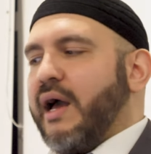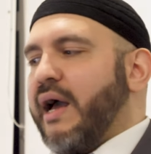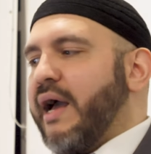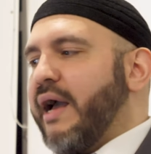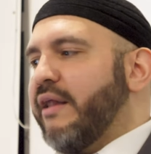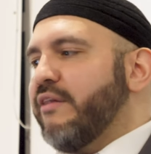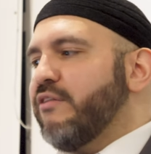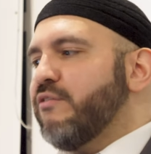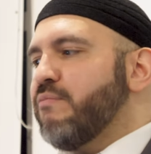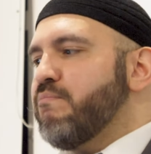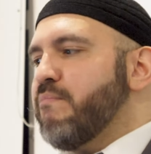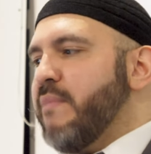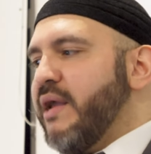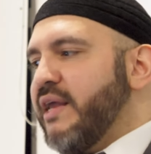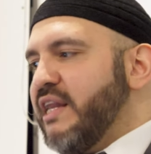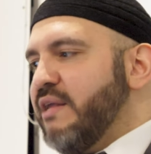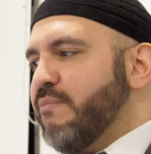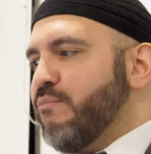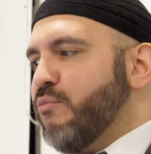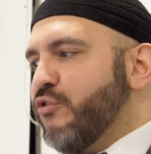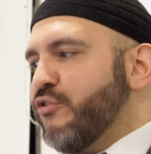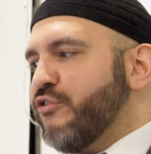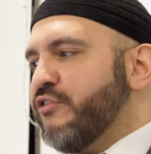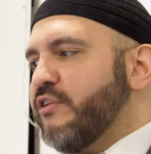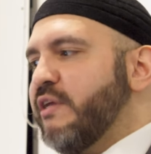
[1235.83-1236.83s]
And many
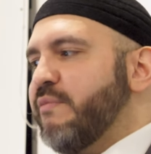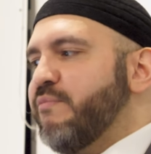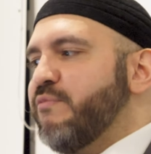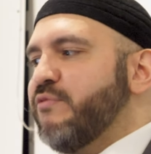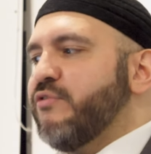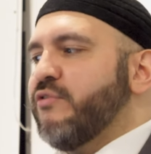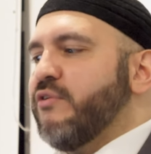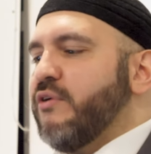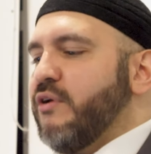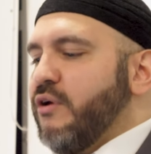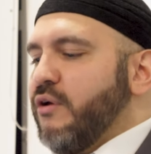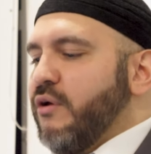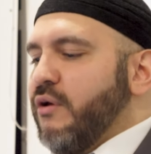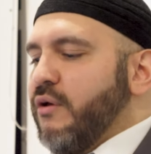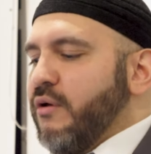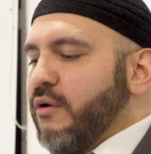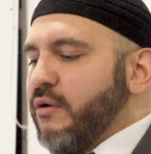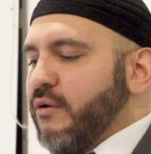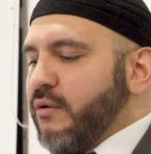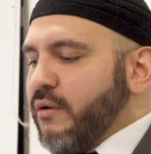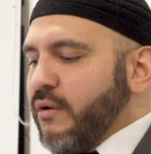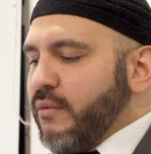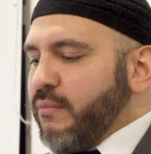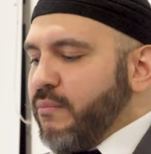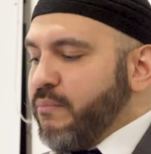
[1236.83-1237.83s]
Muslims
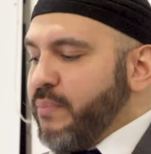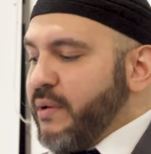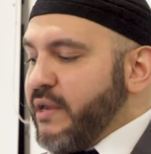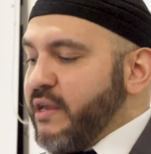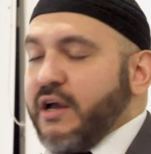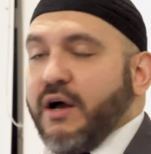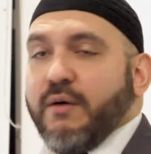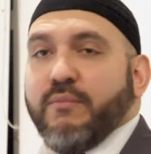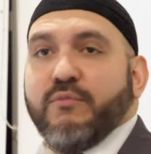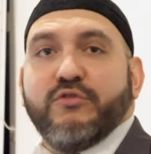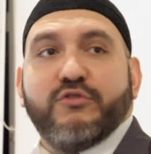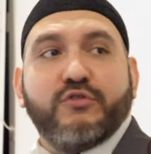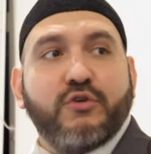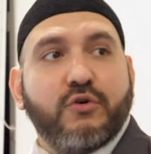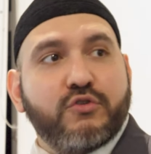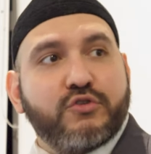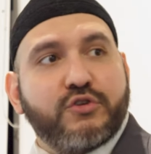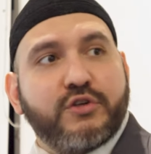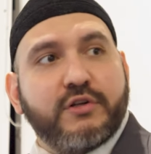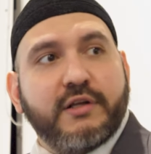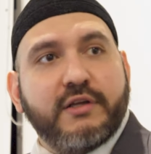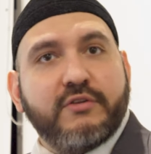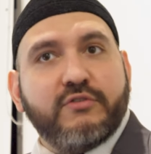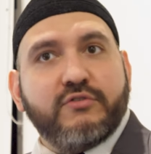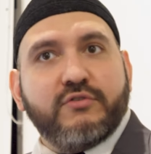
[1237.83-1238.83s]
become
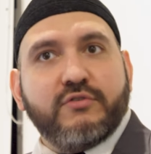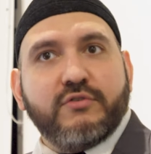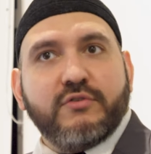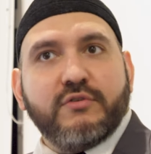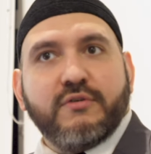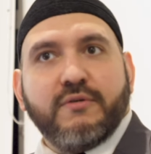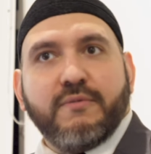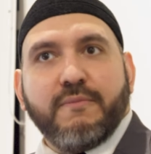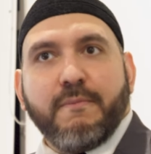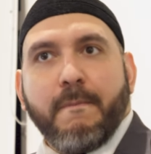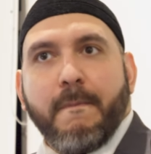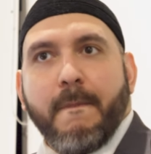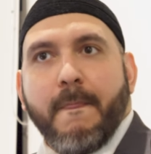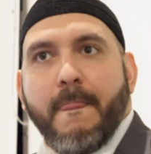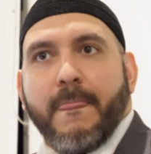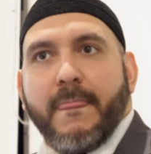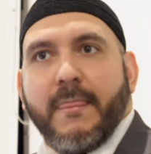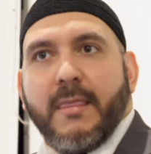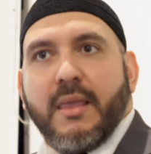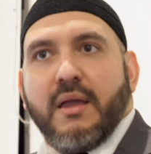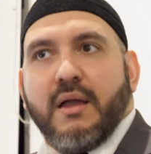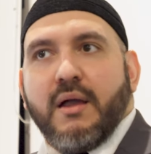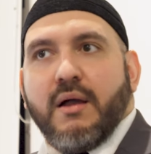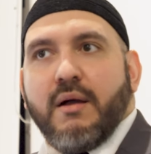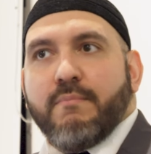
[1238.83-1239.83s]
socialist.
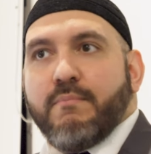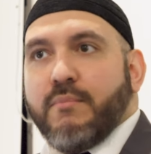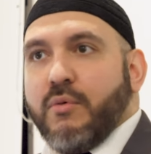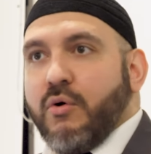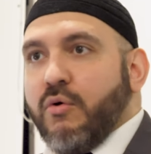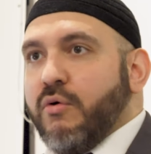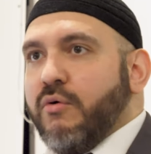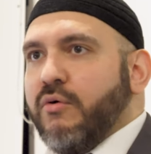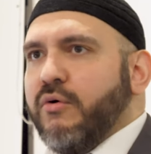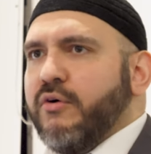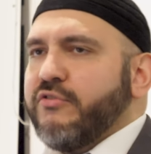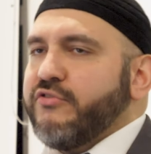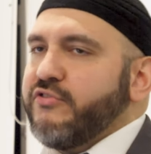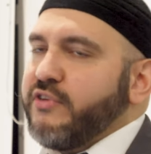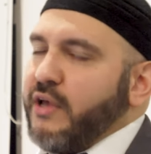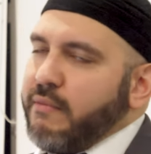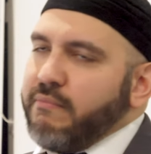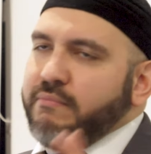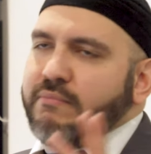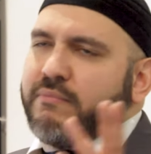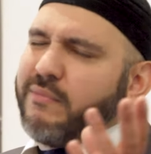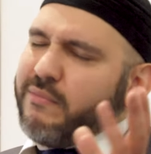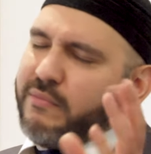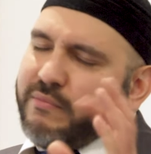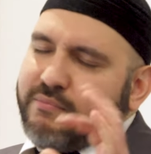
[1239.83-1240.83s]
Or
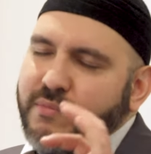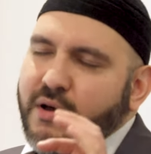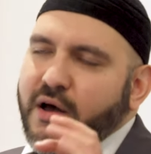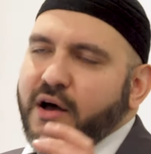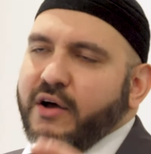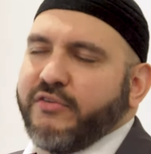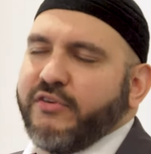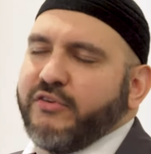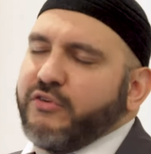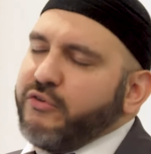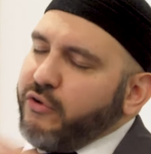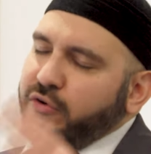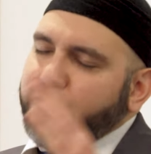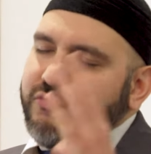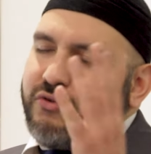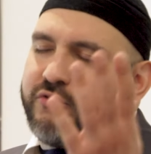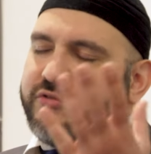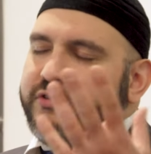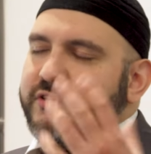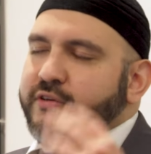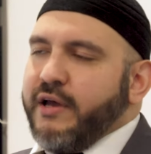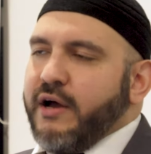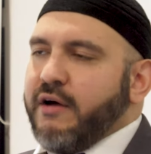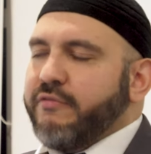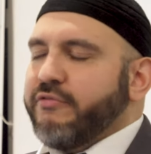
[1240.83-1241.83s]
some Marxists, though
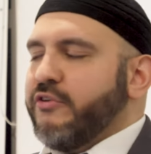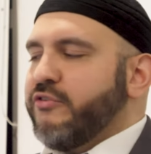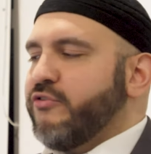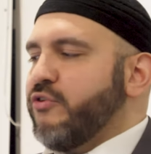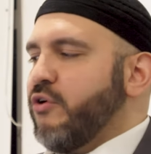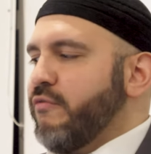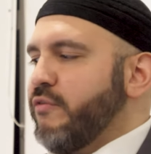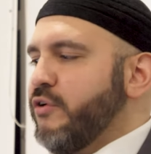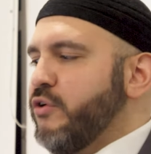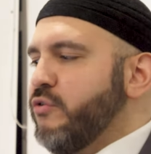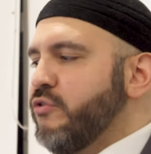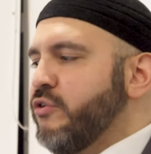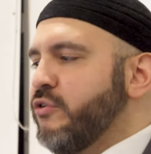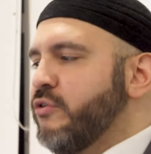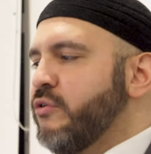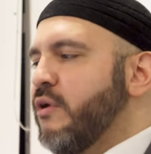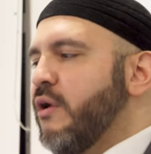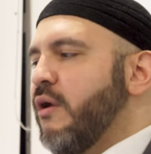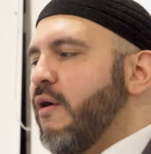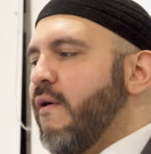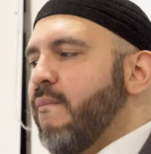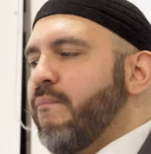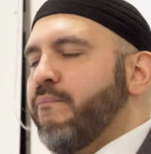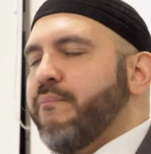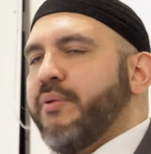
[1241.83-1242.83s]
not today after the Soviet Union,
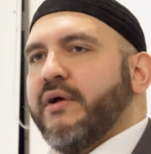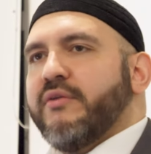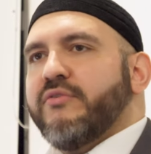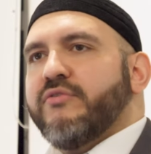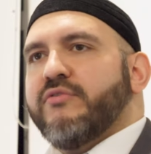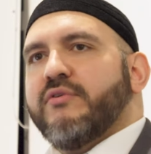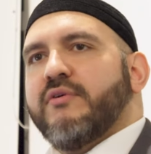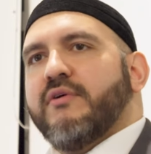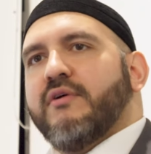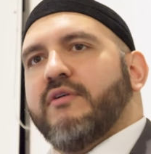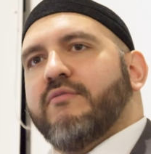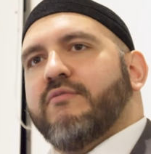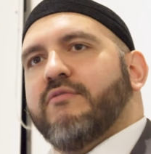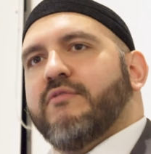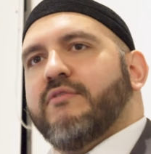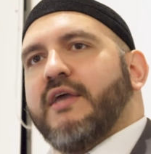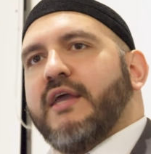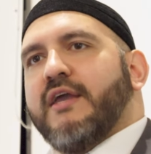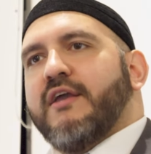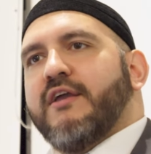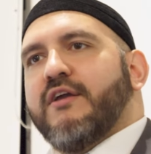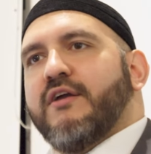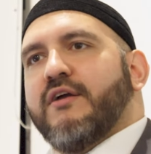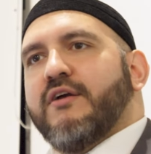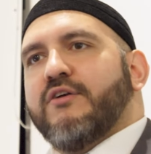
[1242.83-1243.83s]
but
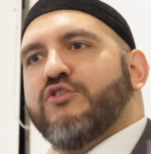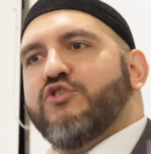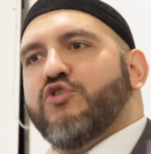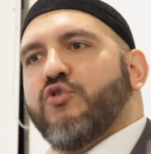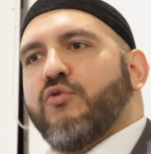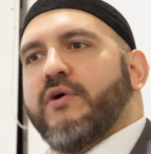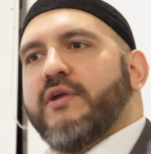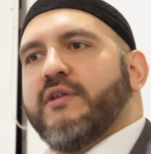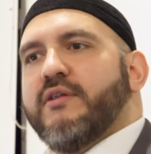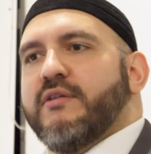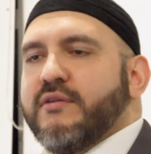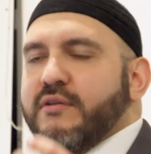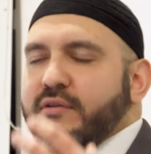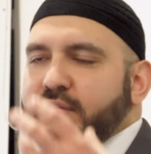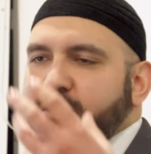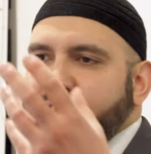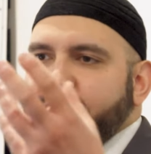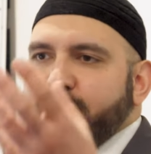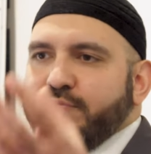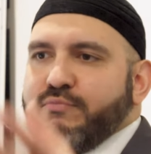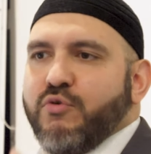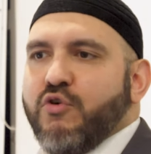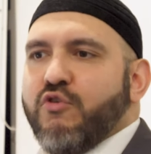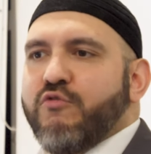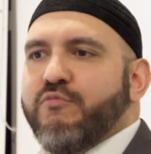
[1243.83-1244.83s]
they join
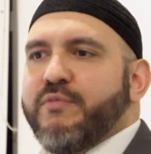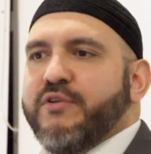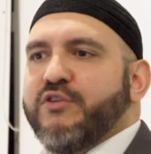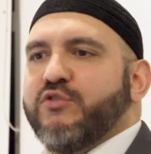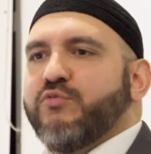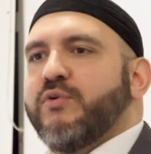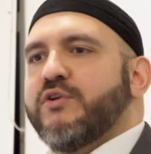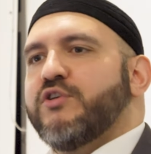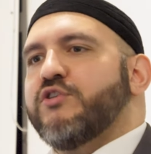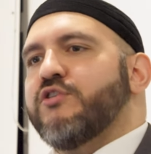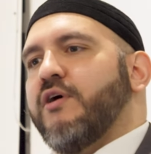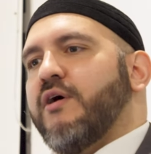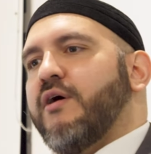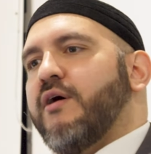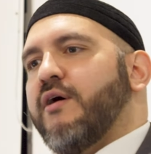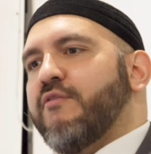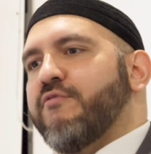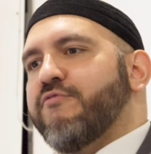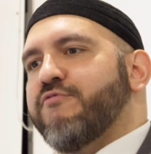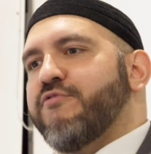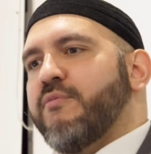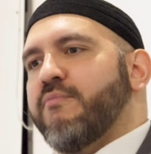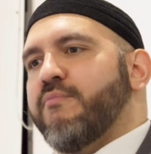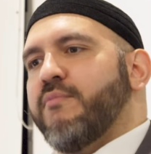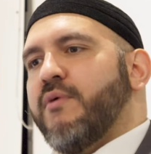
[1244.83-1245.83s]
these movements which
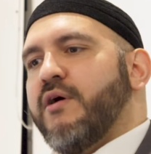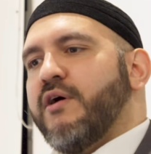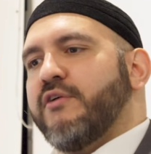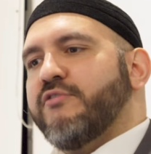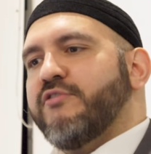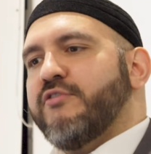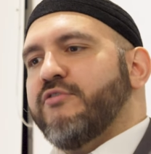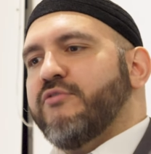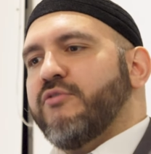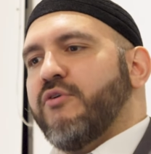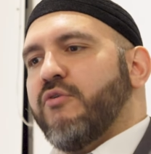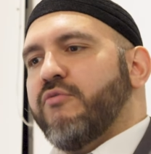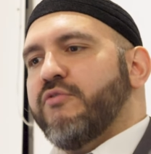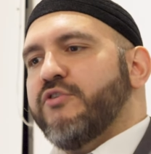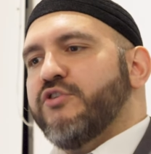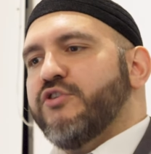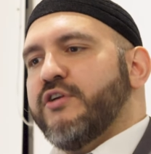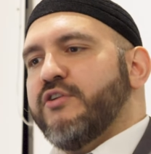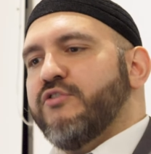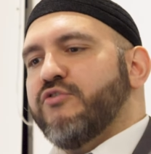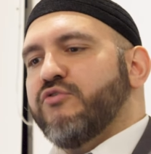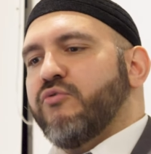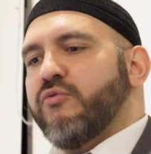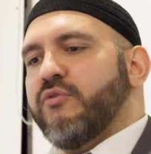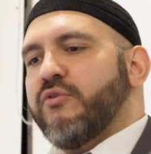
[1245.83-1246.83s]
are from Marxist
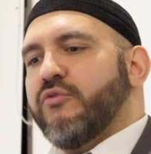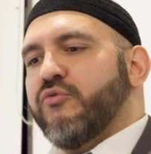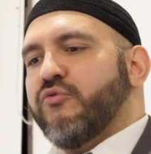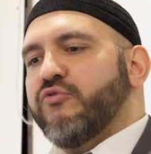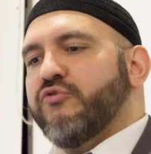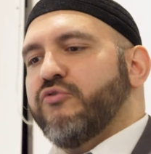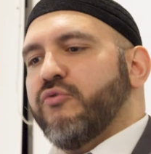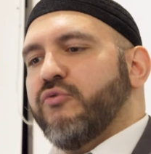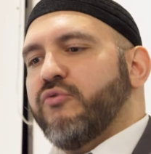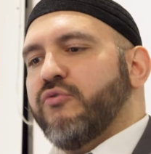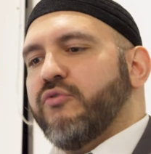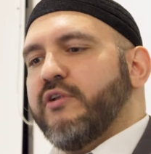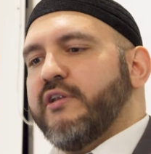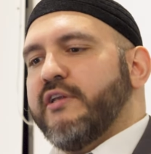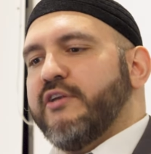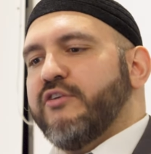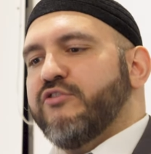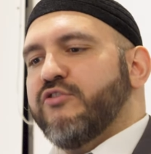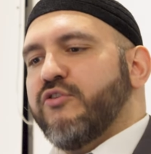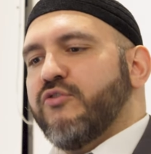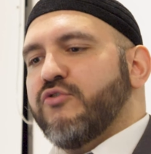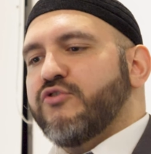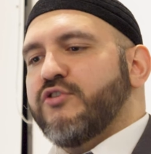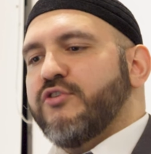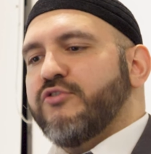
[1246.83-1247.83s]
origins or, or at
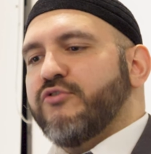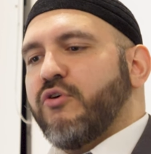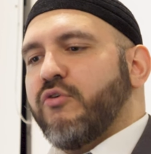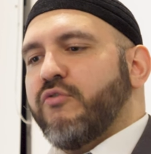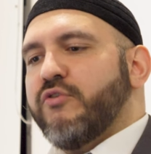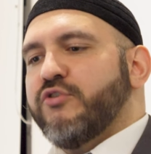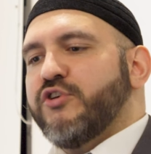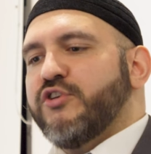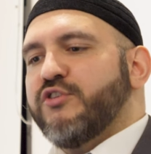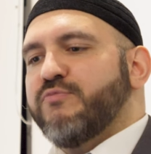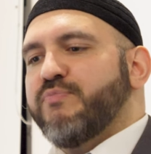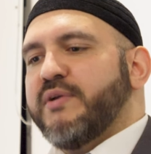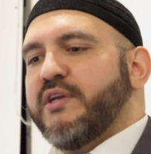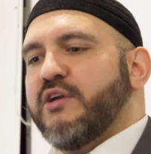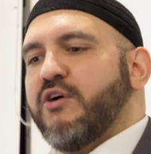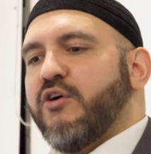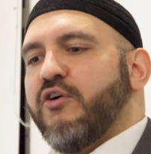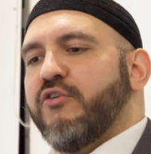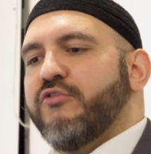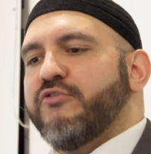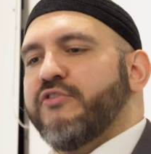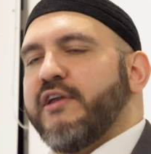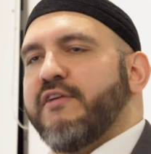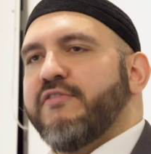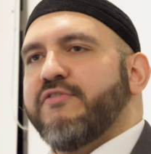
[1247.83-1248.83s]
least socialist origins
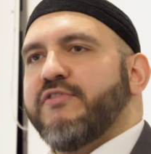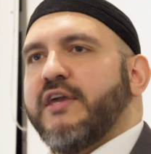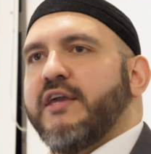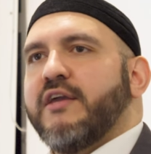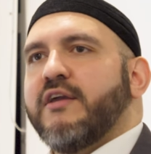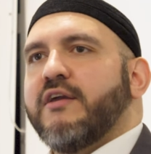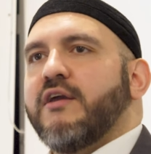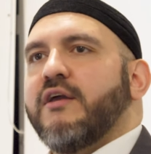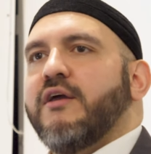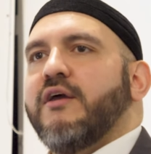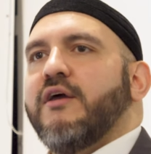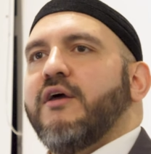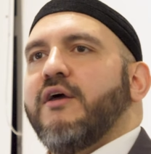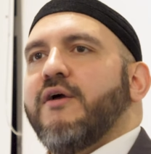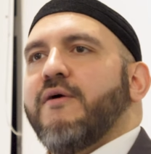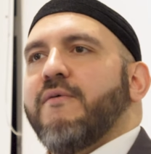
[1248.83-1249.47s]
because they think